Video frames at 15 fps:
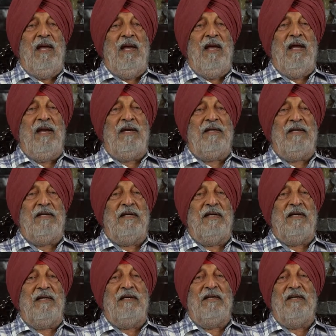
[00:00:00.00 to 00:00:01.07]
And
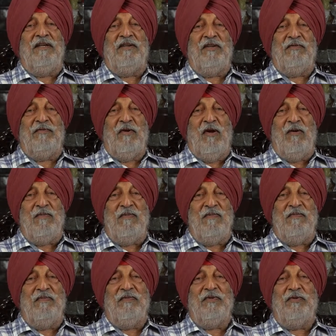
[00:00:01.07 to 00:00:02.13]
it is from
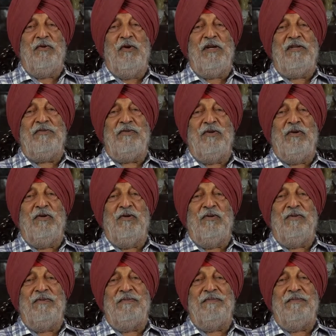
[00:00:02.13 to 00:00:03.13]
so-and-so